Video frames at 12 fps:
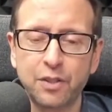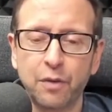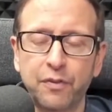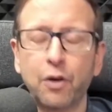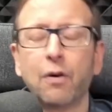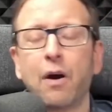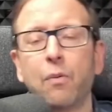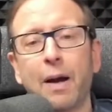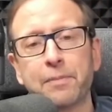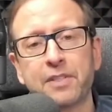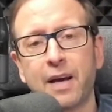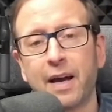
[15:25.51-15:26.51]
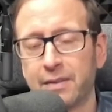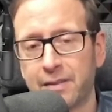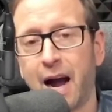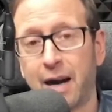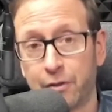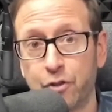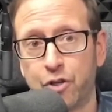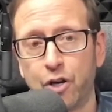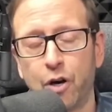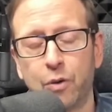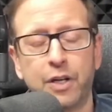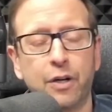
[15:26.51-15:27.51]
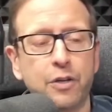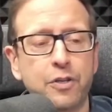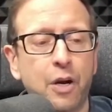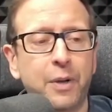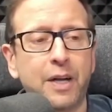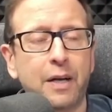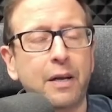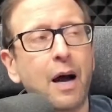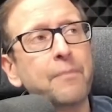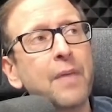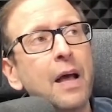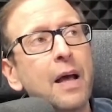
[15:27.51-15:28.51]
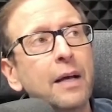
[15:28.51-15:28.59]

So if you go to our website, drjoe.com,